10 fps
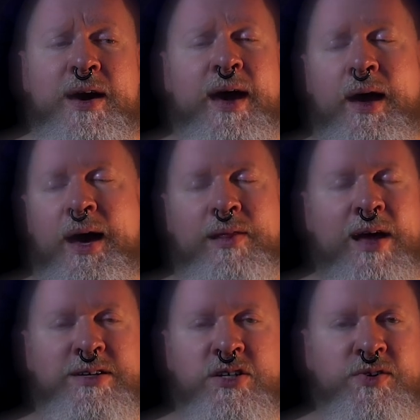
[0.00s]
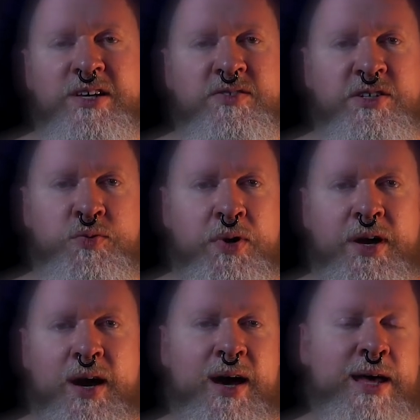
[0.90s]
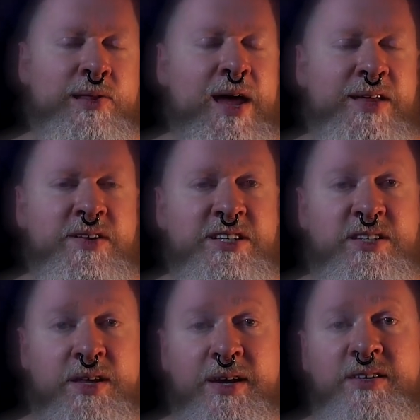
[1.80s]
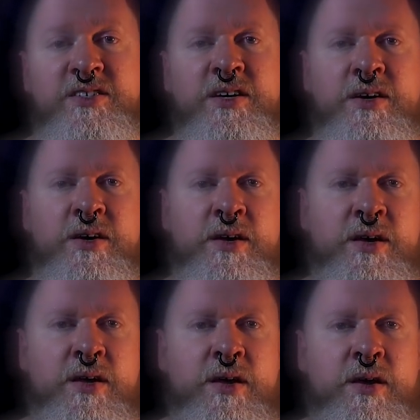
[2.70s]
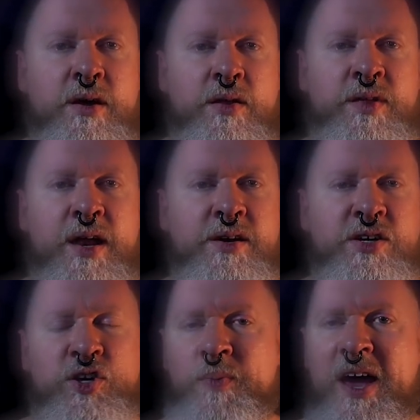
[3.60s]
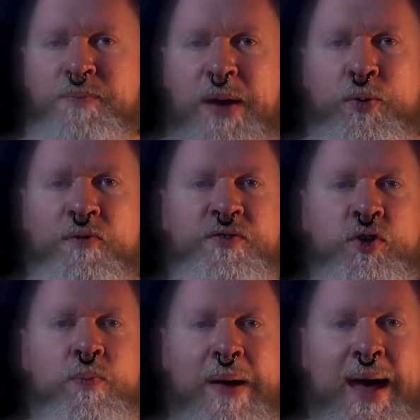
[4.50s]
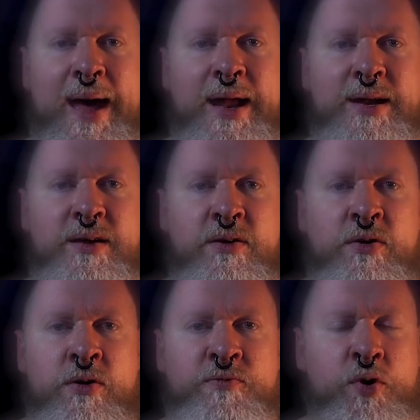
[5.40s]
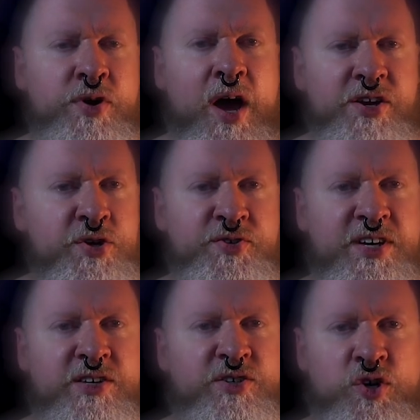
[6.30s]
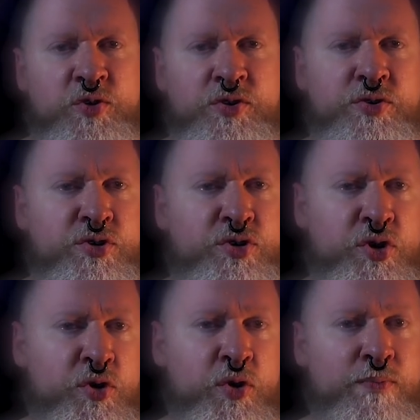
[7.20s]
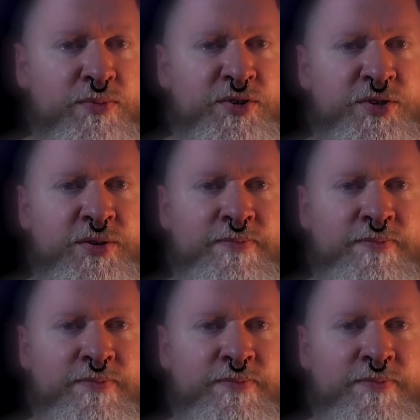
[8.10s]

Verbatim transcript: I, I, like to dress this way, I like these things, than to make people feel bad for not using certain terms.